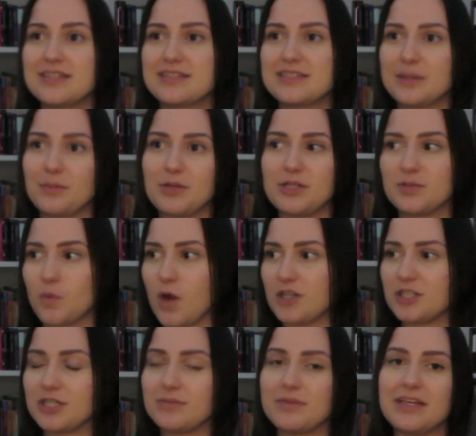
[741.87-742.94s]
somebody's
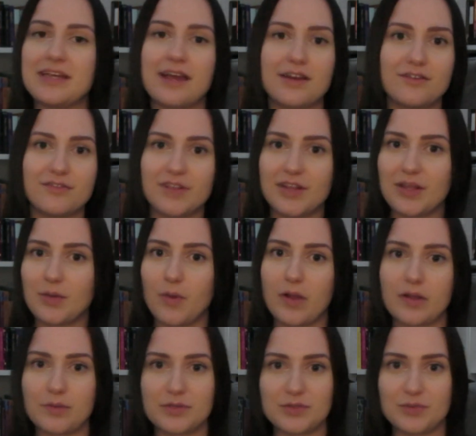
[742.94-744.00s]
watching me kind of feeling while
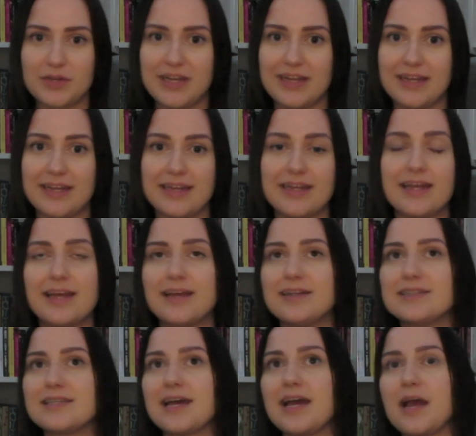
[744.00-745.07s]
I was reading it,
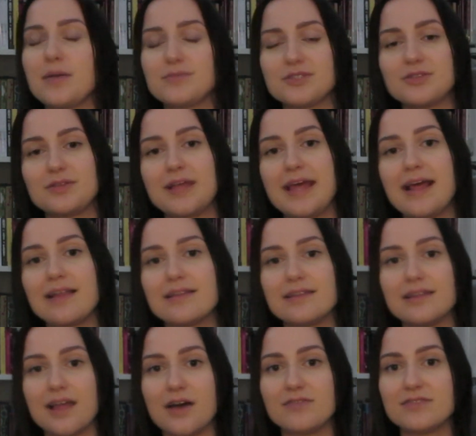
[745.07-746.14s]
and I absolutely
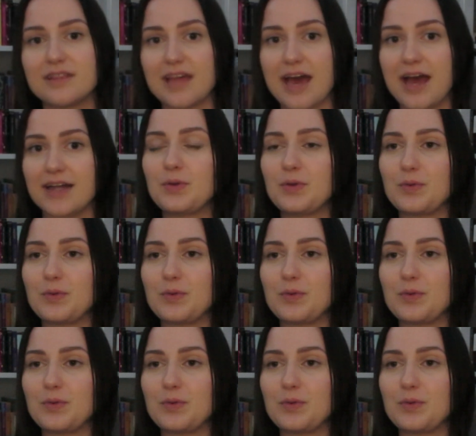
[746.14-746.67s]
loved that.